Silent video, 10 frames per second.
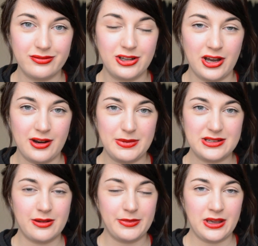gonna be
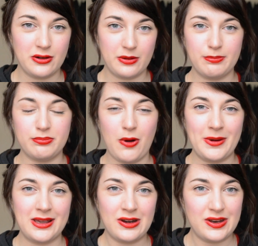something you're
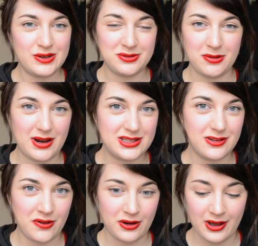probably gonna use for the rest
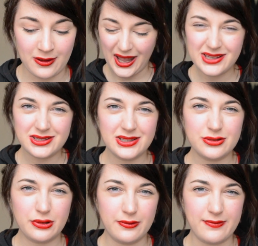of your life. It has this
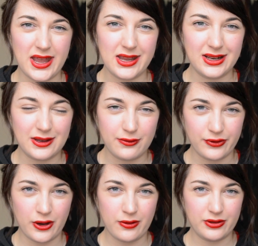sort of vaguely
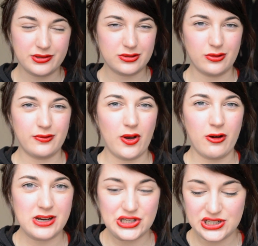floral, sort of
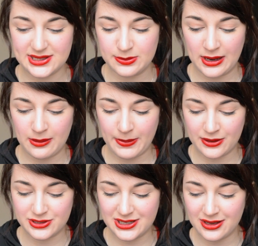orangey smell
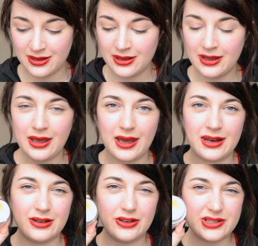about it,
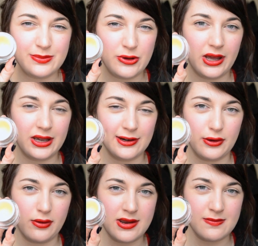and it looks more like an
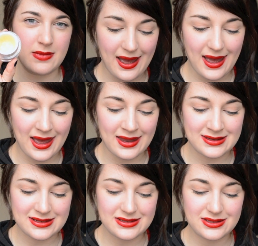ointment.
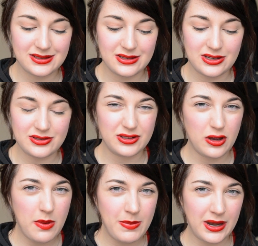And you
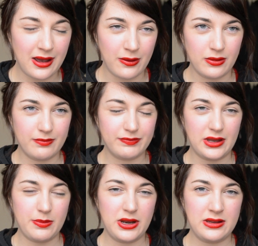scoop a bit out,
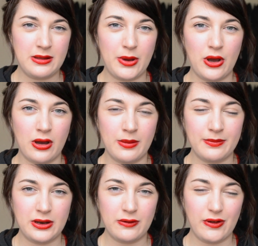and you put it in the palm
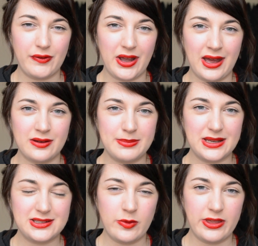of your hand,
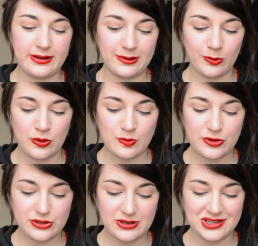mix it with a little warm
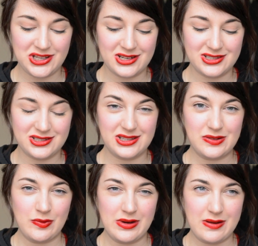water, and it turns into
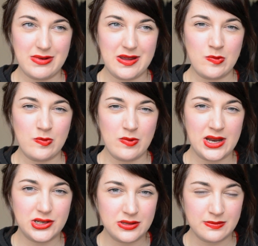this really, really
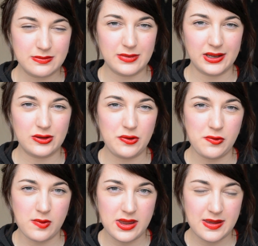rich like
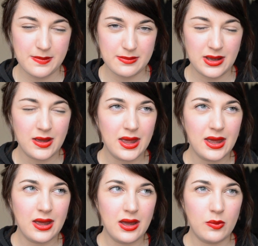cream,
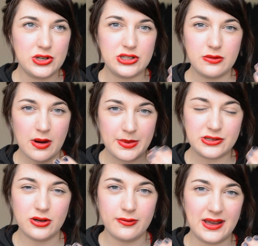which you rub
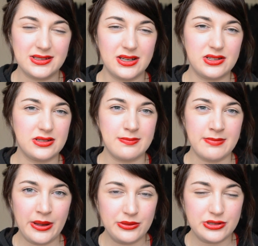into your face and it just
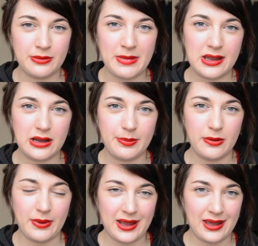melts your makeup
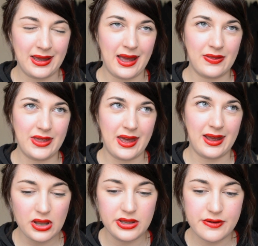away, and
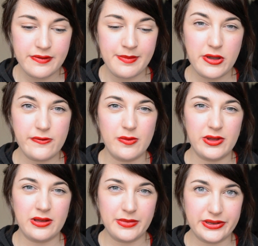then you remove it
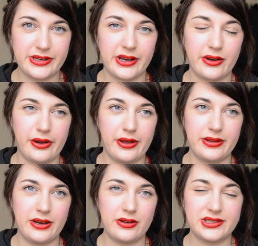with a muslin
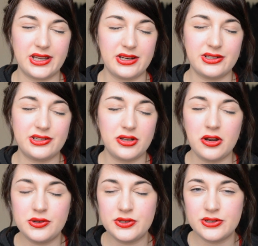cloth and your skin is
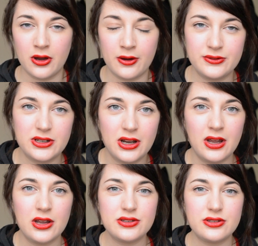so soft,
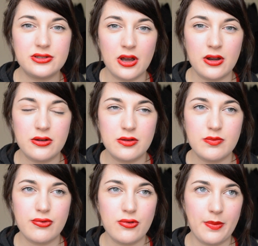so
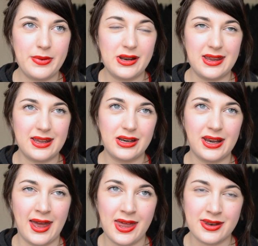properly
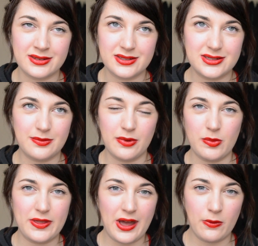cleansed
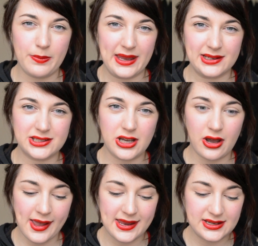but without being
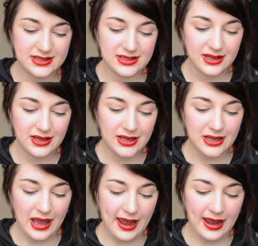tight,
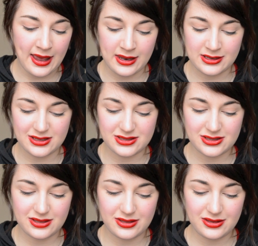and
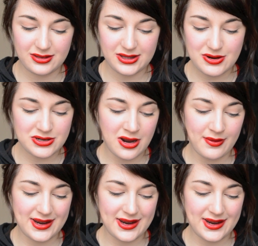there are no